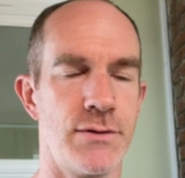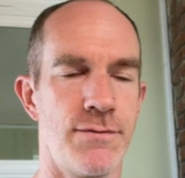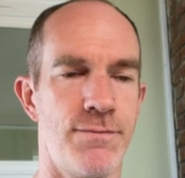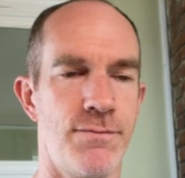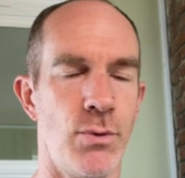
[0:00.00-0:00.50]
and
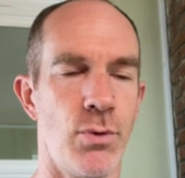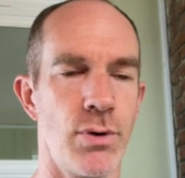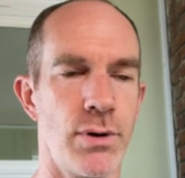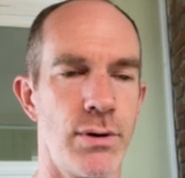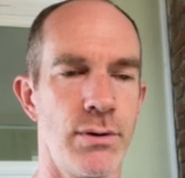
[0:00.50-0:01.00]

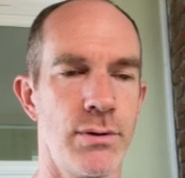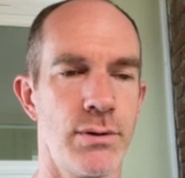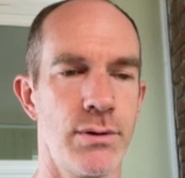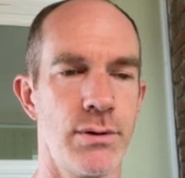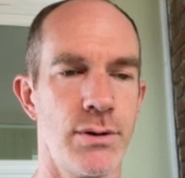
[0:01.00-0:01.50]
4,
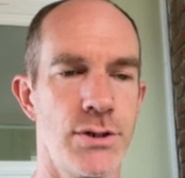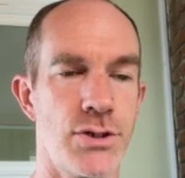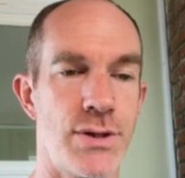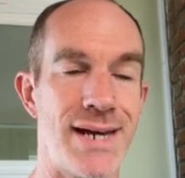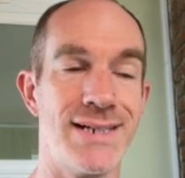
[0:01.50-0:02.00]
so
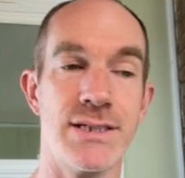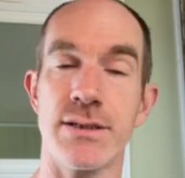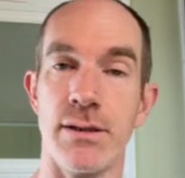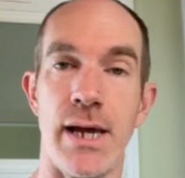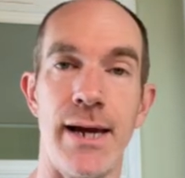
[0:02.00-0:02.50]
that is
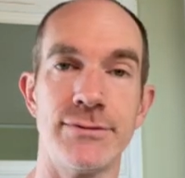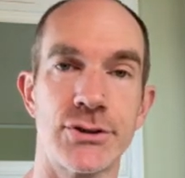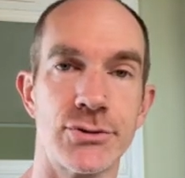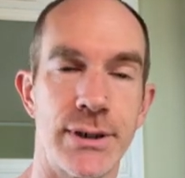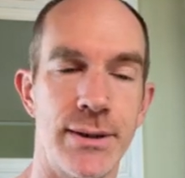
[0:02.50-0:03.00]
the live
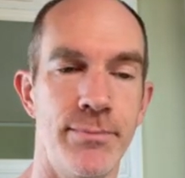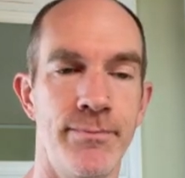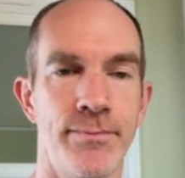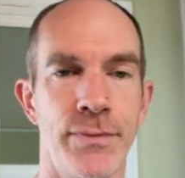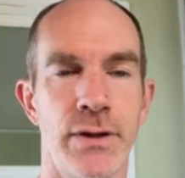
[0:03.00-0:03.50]
stream,
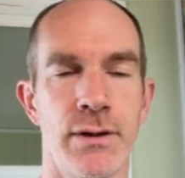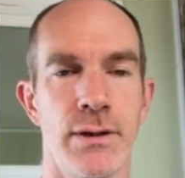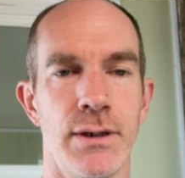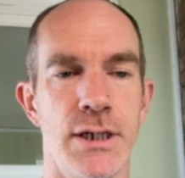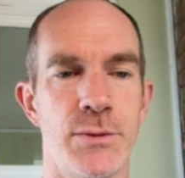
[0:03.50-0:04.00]

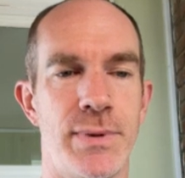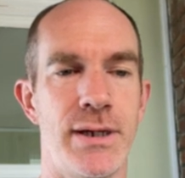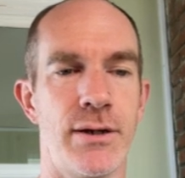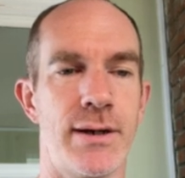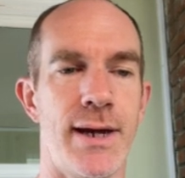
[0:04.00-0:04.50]
is
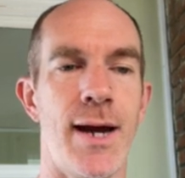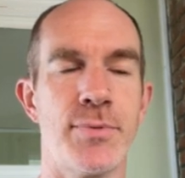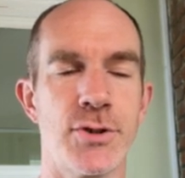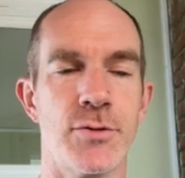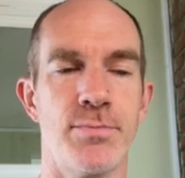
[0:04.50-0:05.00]
being
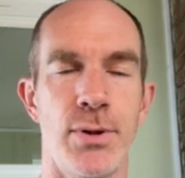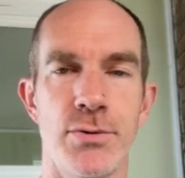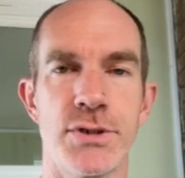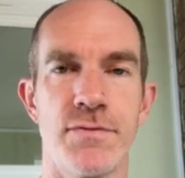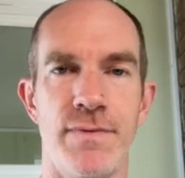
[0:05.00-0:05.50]
captured
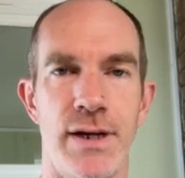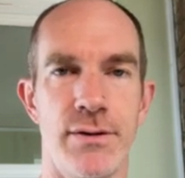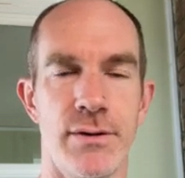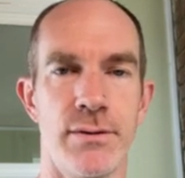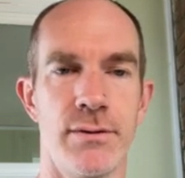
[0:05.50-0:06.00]
post
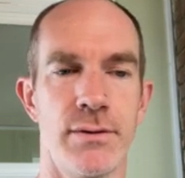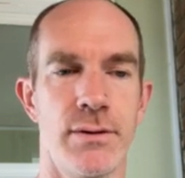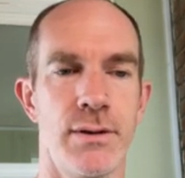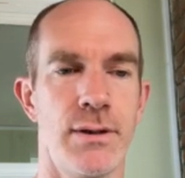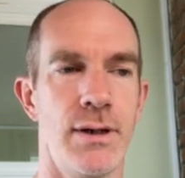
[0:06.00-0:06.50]
fader
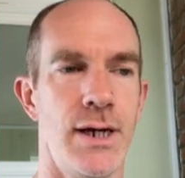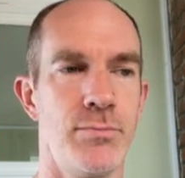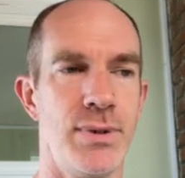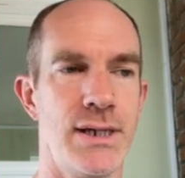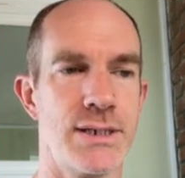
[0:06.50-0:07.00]
and
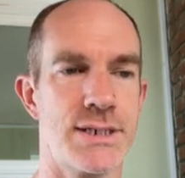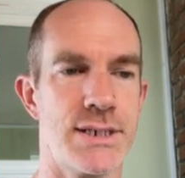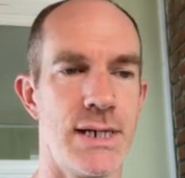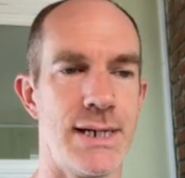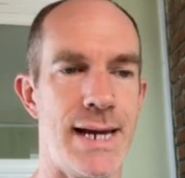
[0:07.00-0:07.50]
being
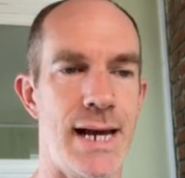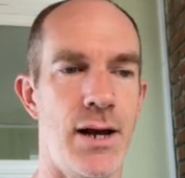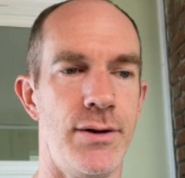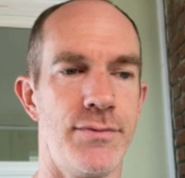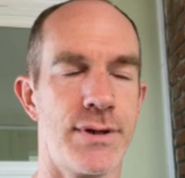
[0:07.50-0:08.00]
sent
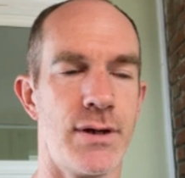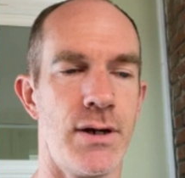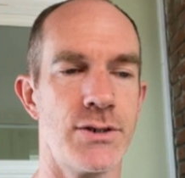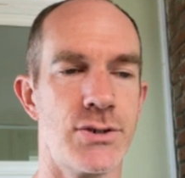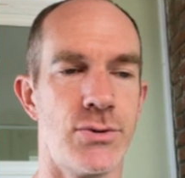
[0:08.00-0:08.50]
out of the
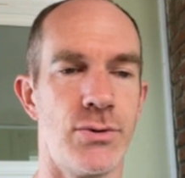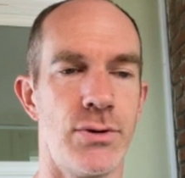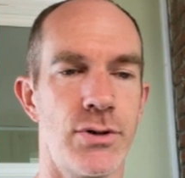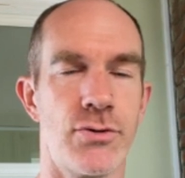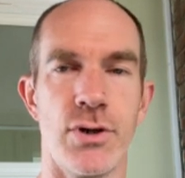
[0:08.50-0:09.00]
console
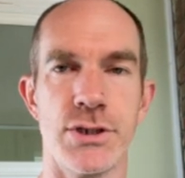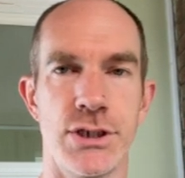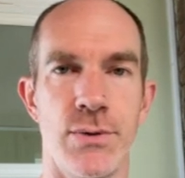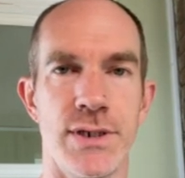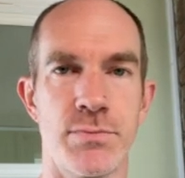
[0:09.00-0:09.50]
across
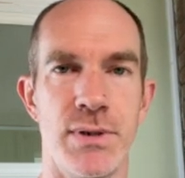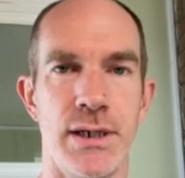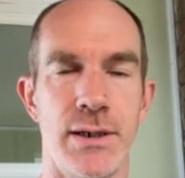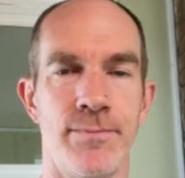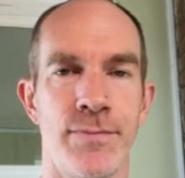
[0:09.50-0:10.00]

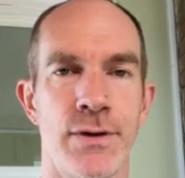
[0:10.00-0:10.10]
USB.